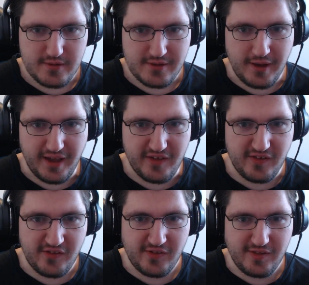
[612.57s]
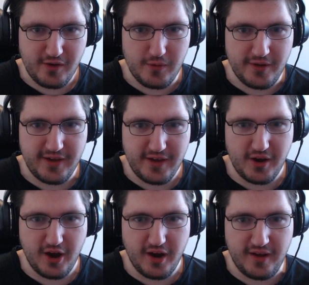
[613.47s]
Guys, he's still
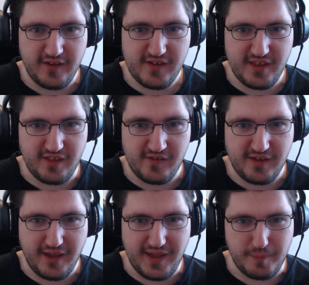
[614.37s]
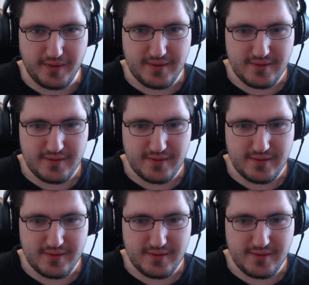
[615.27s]
here! He's gonna escape!